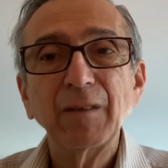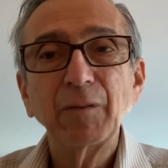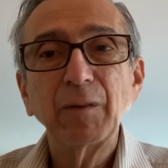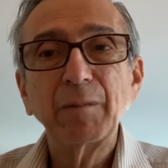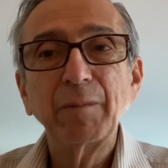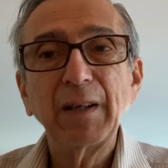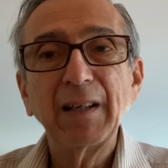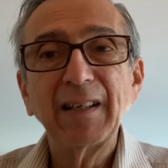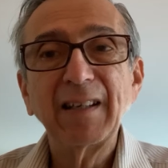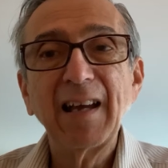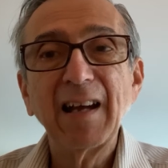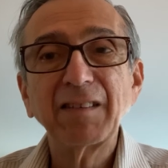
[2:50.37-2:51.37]
would be a
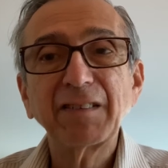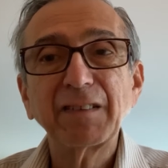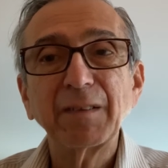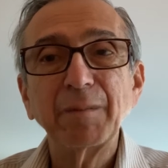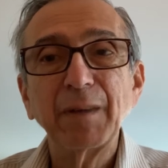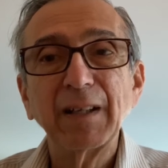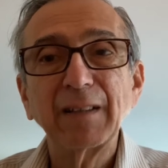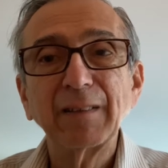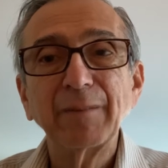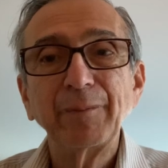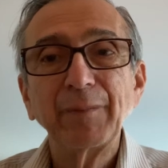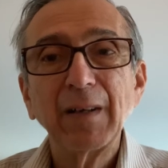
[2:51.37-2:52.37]
guesstimate
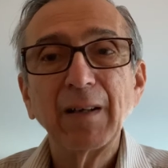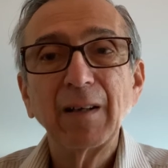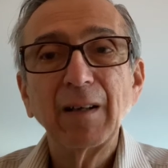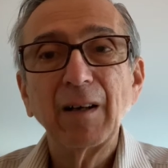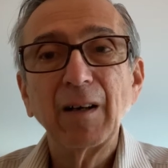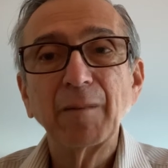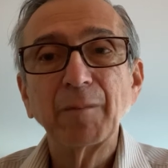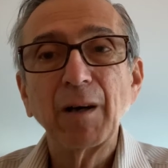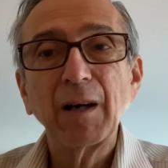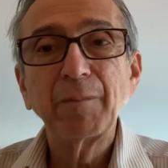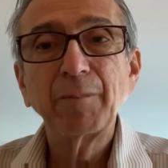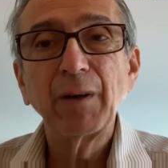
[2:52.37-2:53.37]
on
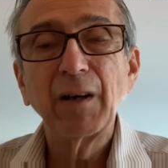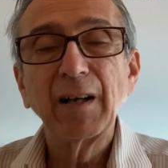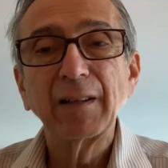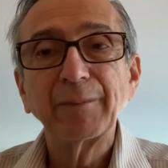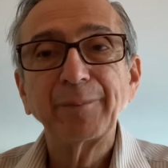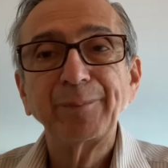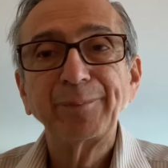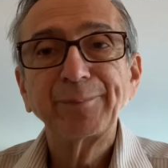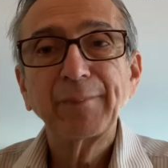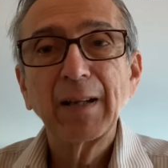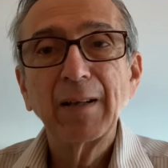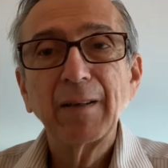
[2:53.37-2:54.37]
my part.
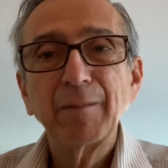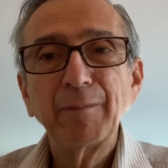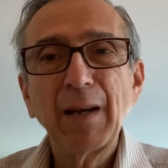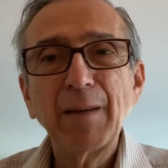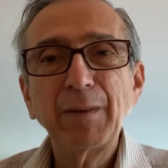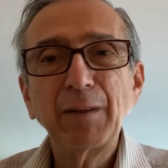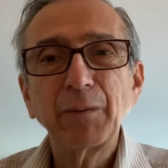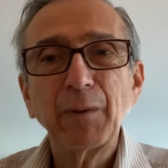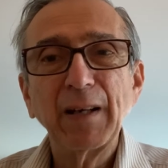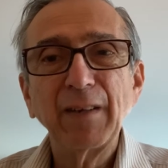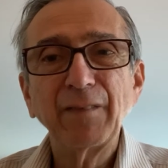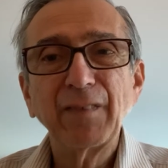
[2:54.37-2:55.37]
Maybe
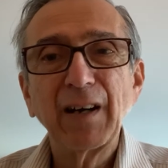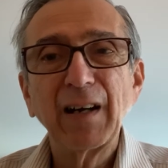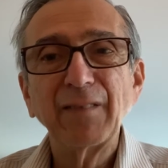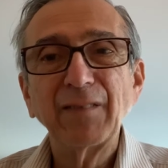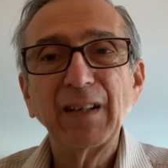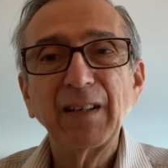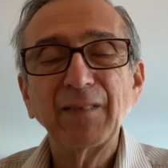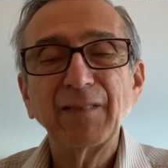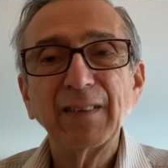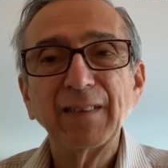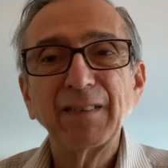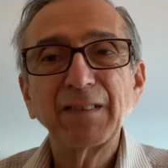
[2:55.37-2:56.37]
25
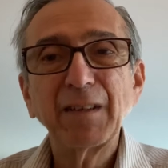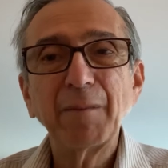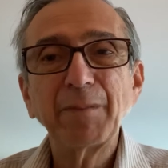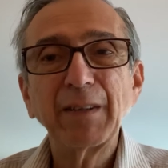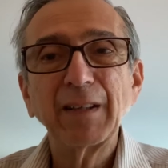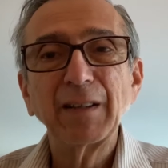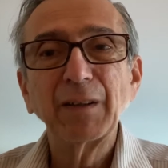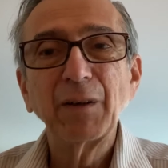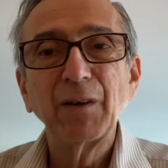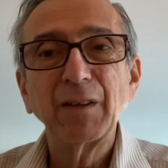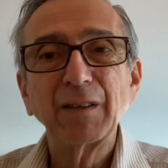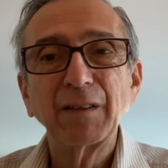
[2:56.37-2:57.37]
even, something
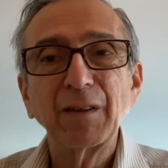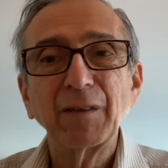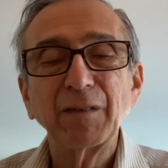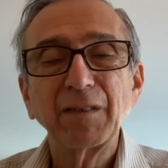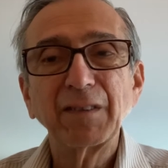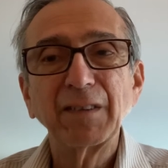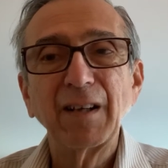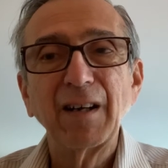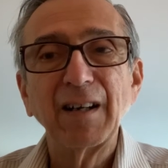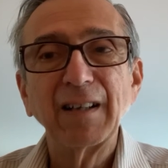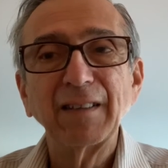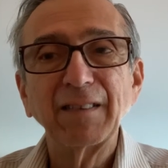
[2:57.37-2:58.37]
along those
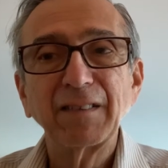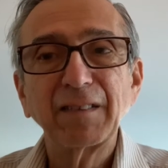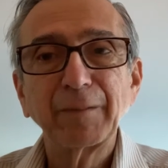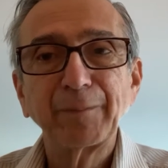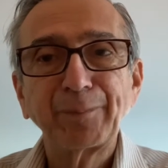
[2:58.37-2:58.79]
lines.